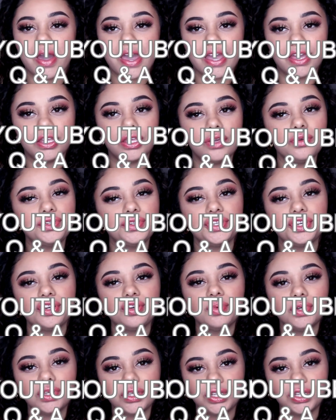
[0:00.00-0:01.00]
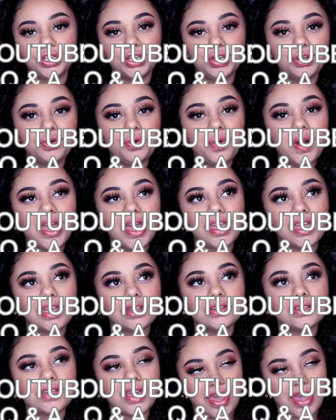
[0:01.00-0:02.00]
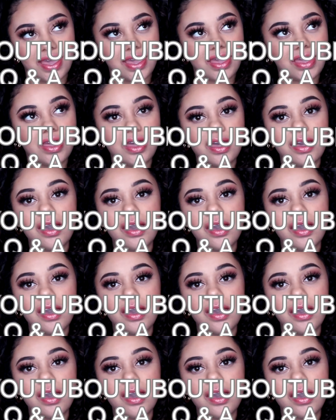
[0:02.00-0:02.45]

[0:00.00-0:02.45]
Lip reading: a YouTube Q&A.